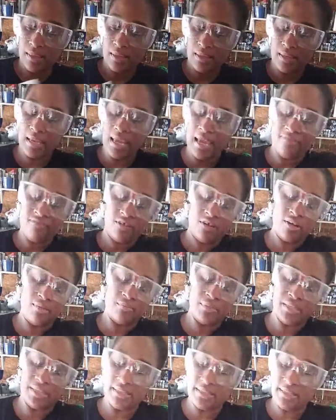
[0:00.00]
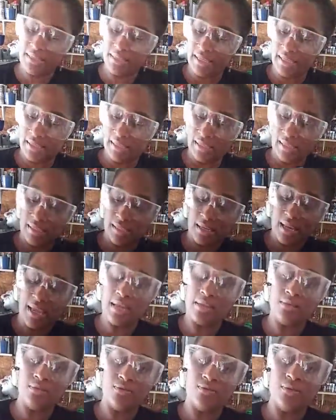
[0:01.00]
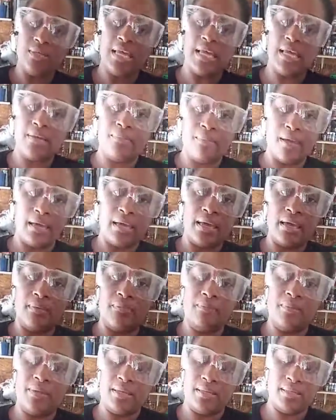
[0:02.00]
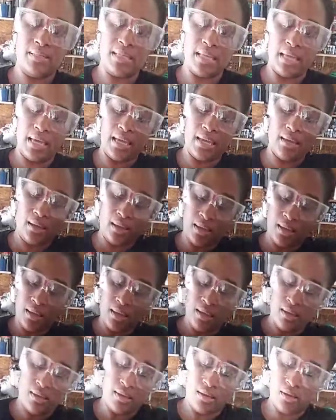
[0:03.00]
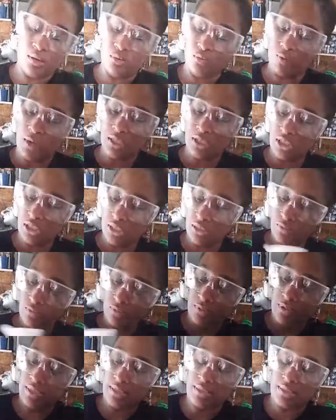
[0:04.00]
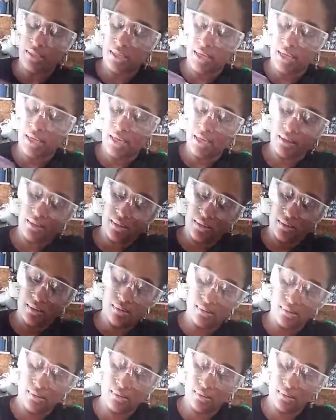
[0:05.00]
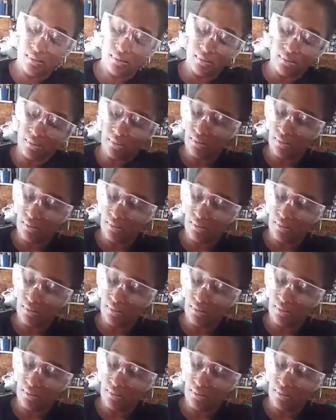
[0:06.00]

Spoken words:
and run it along in there. And all that extra stuff will come up.